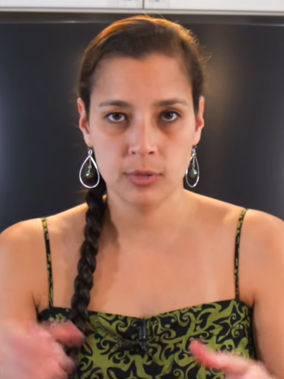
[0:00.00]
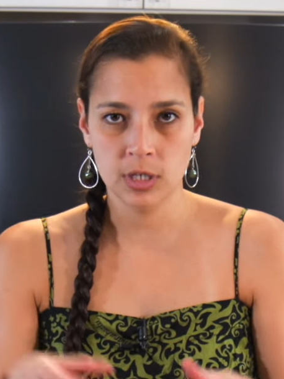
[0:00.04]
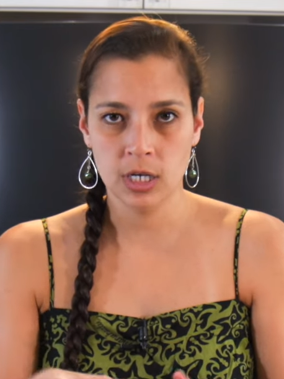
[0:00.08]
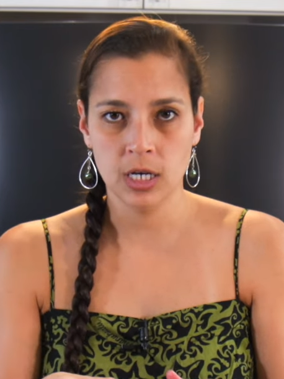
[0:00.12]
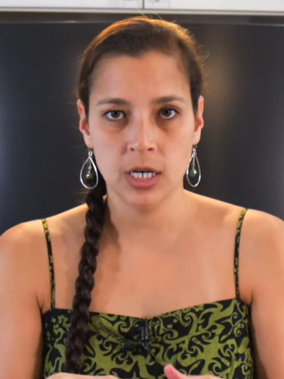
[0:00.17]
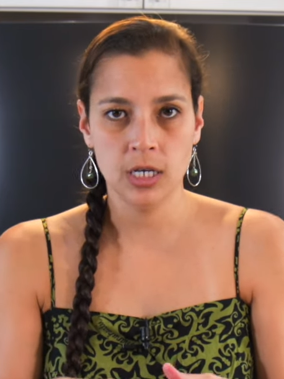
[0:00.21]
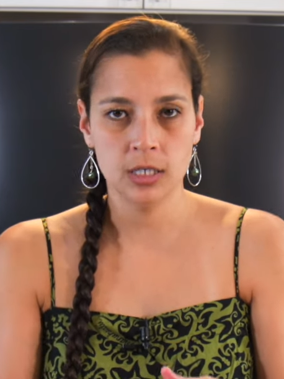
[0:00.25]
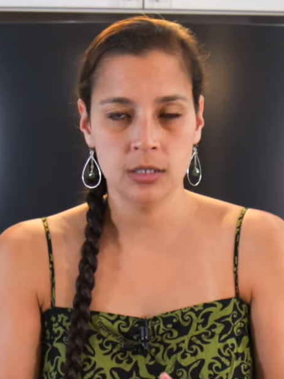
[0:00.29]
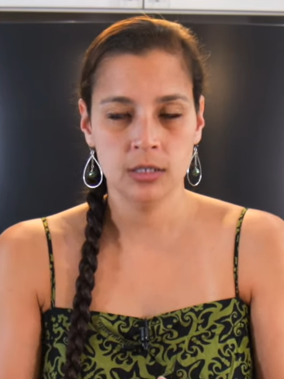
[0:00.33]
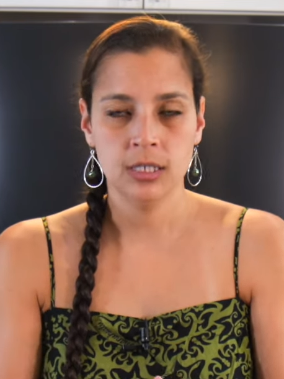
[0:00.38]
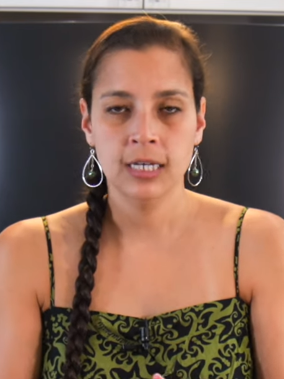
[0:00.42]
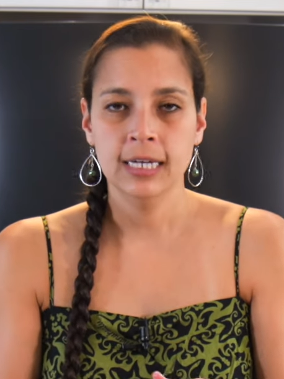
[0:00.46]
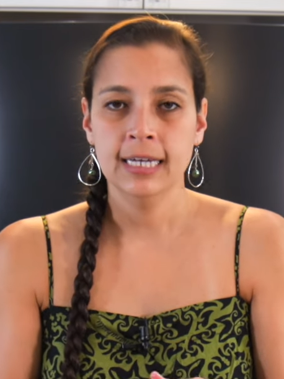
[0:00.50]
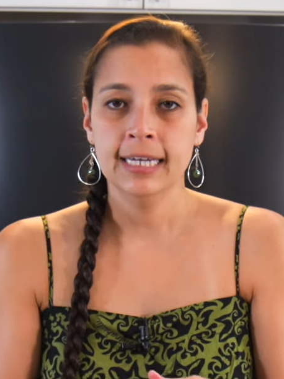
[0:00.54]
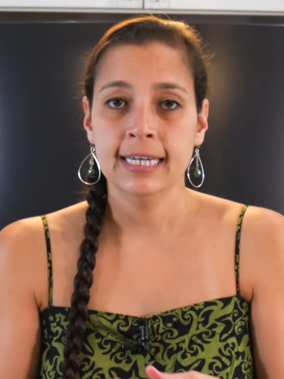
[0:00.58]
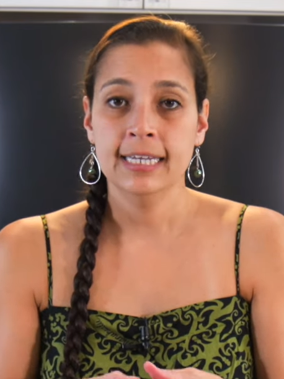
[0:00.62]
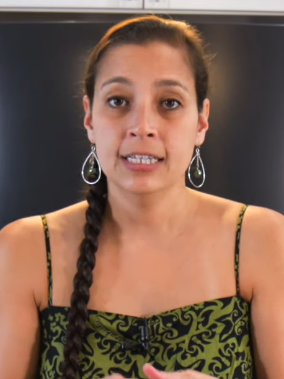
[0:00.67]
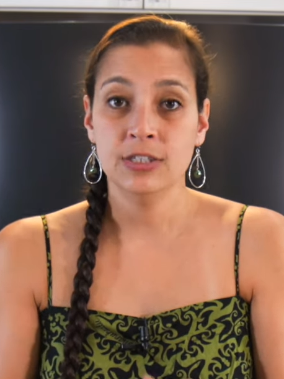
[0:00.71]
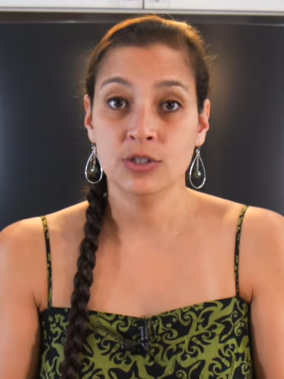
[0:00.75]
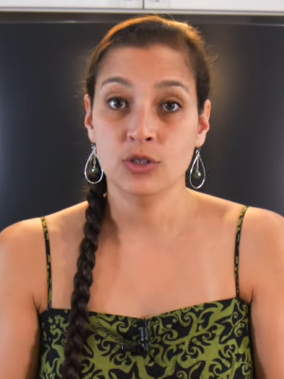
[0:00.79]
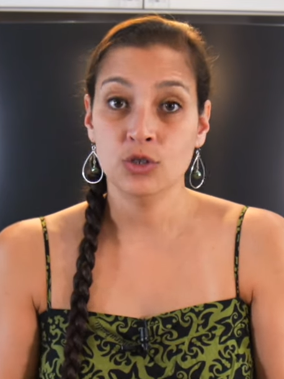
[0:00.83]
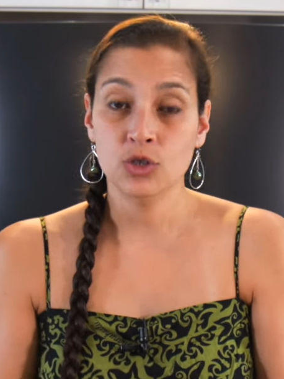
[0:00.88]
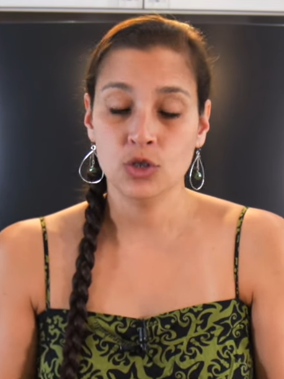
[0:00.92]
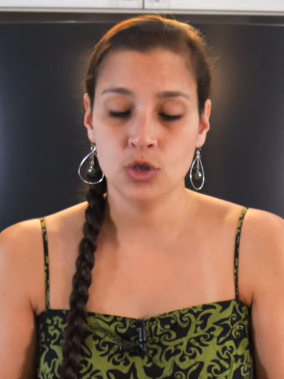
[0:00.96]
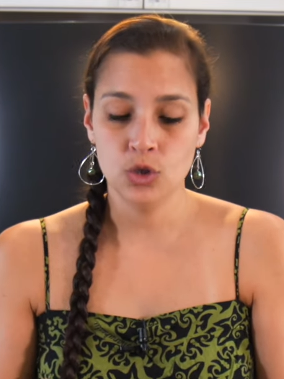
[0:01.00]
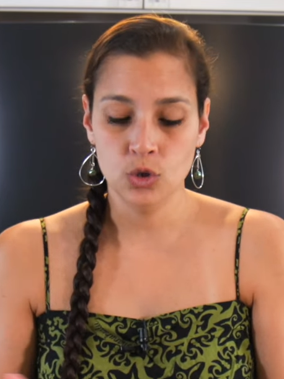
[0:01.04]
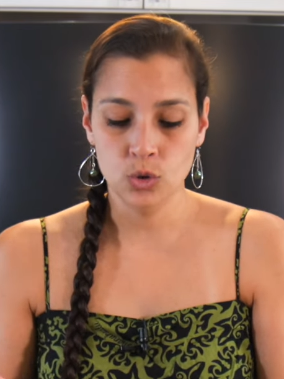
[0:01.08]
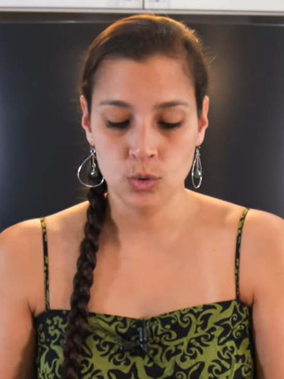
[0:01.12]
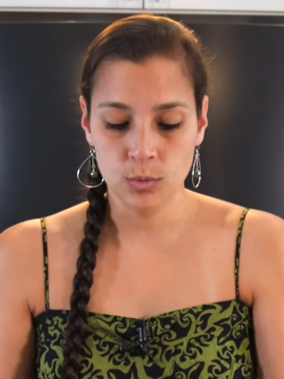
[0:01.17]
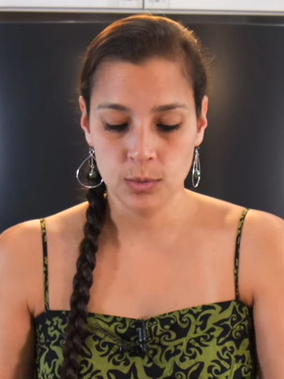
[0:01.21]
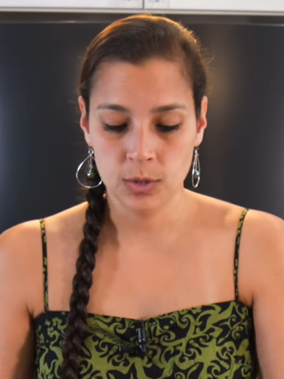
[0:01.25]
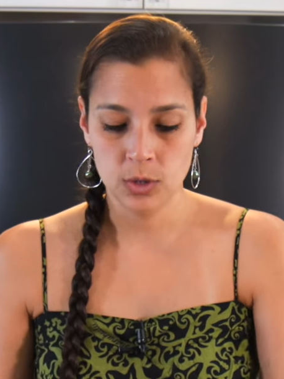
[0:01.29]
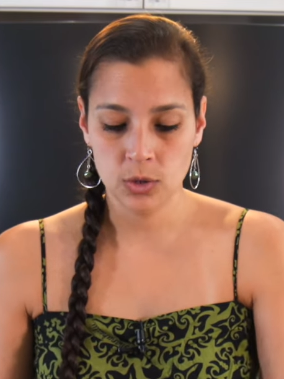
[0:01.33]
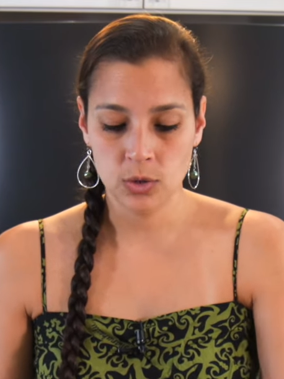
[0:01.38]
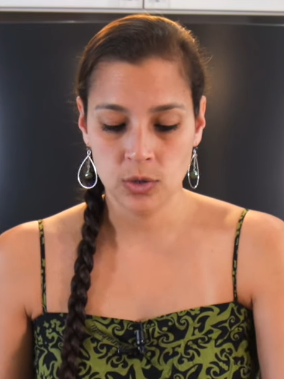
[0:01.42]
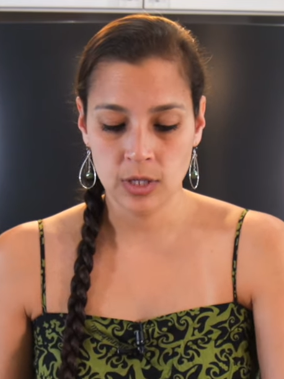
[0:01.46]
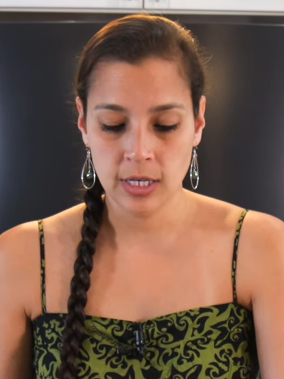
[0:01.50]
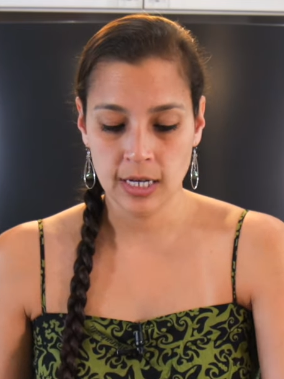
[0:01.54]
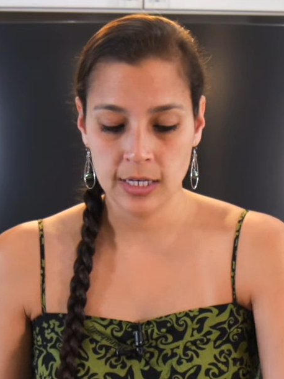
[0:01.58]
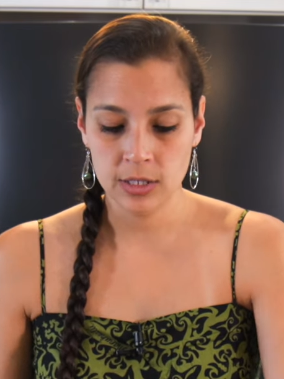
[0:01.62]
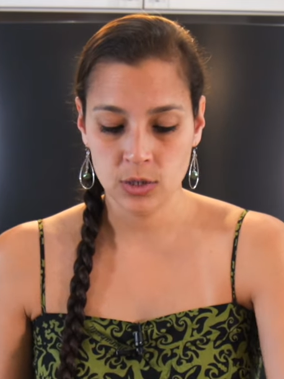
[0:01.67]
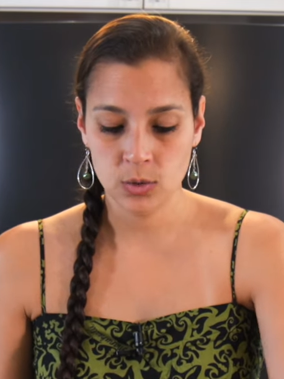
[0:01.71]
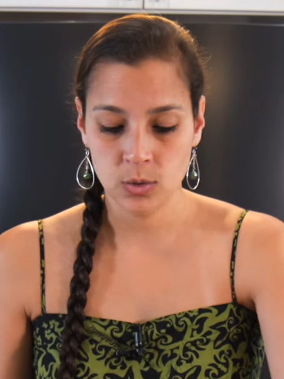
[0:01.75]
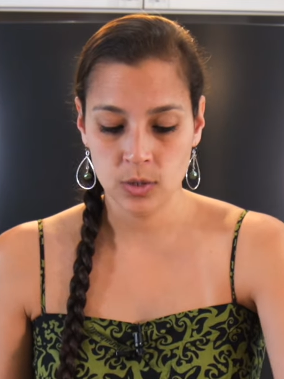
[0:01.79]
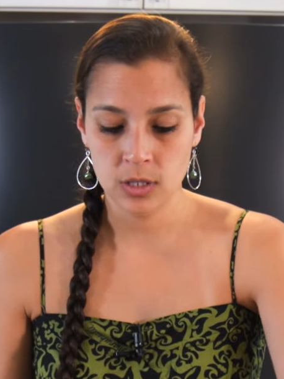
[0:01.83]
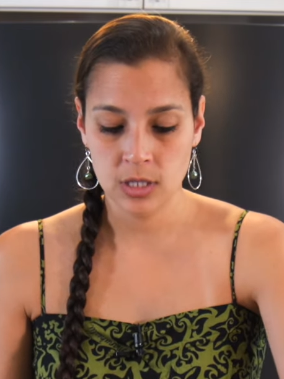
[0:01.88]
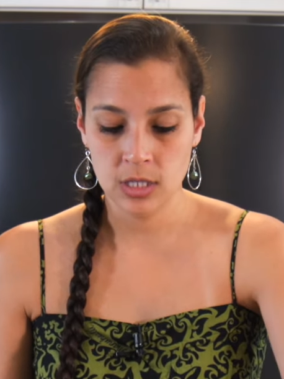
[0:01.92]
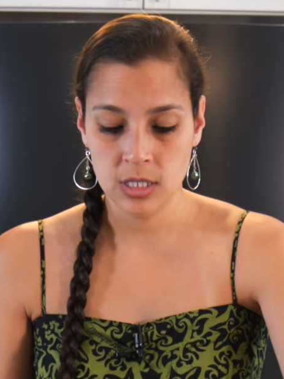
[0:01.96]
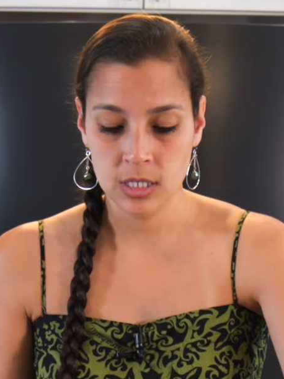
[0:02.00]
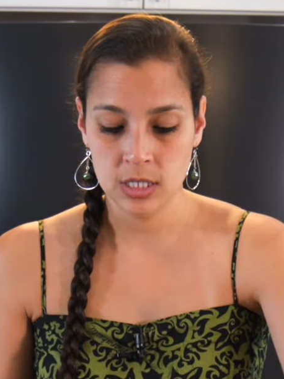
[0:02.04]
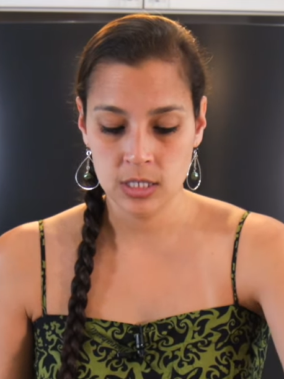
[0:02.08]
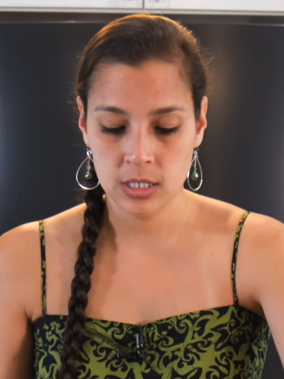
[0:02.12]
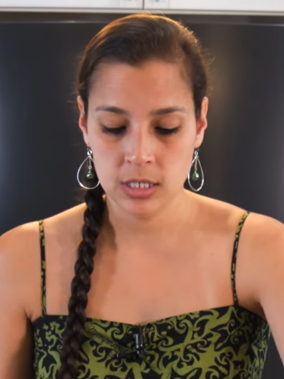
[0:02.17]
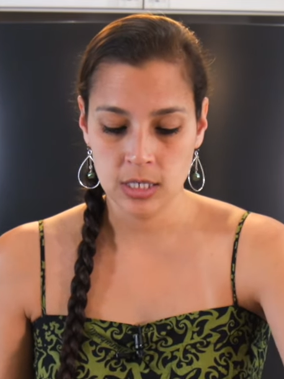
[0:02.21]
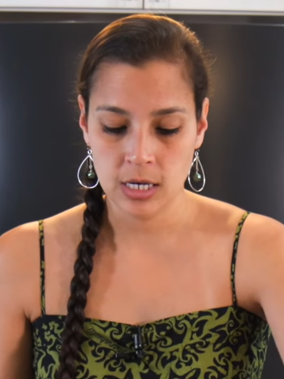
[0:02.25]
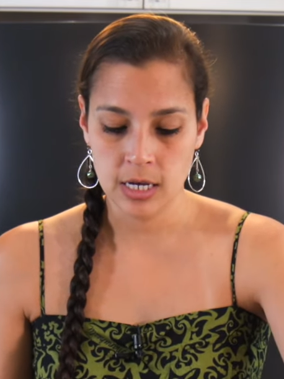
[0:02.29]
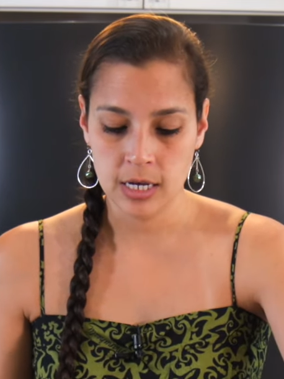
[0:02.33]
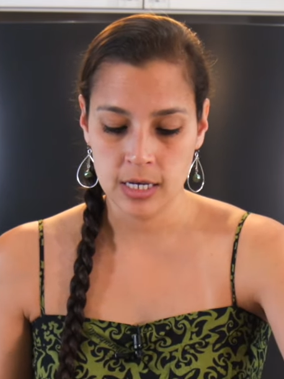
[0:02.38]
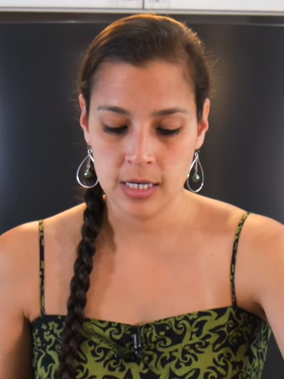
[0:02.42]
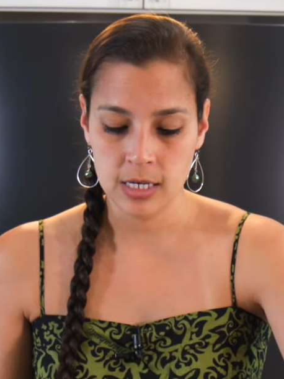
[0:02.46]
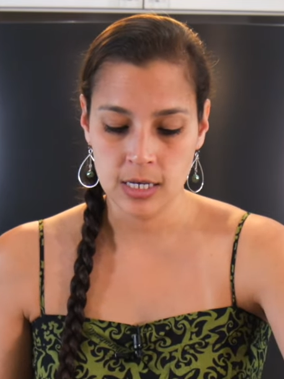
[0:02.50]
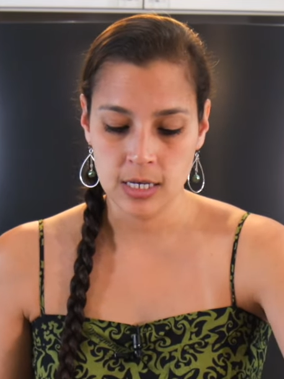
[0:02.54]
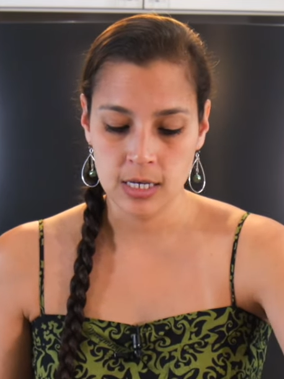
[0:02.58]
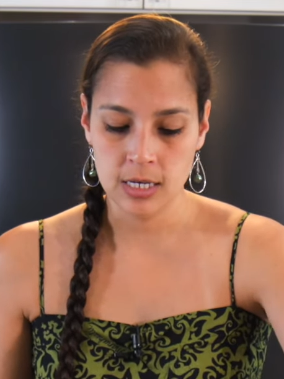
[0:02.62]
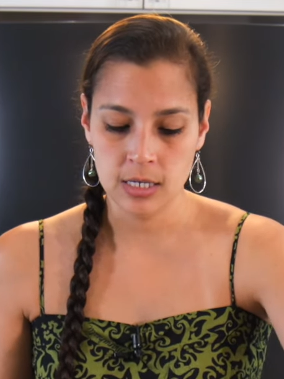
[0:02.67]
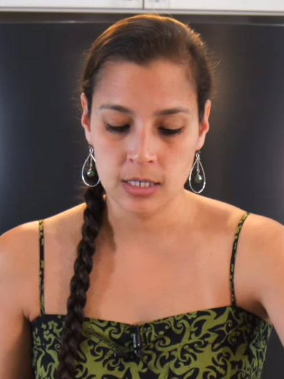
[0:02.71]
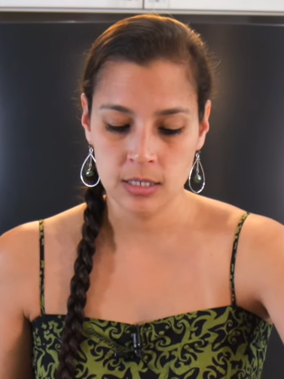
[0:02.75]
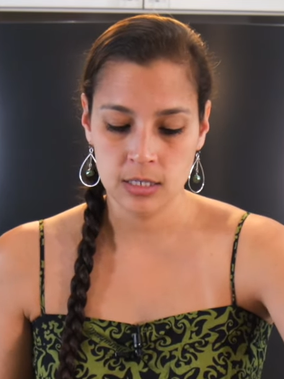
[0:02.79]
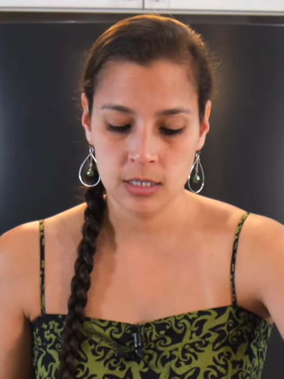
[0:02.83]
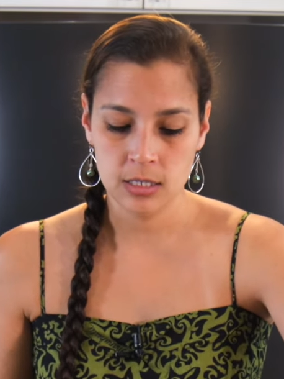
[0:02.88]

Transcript: cut into cubes. So that's what this ahi uh,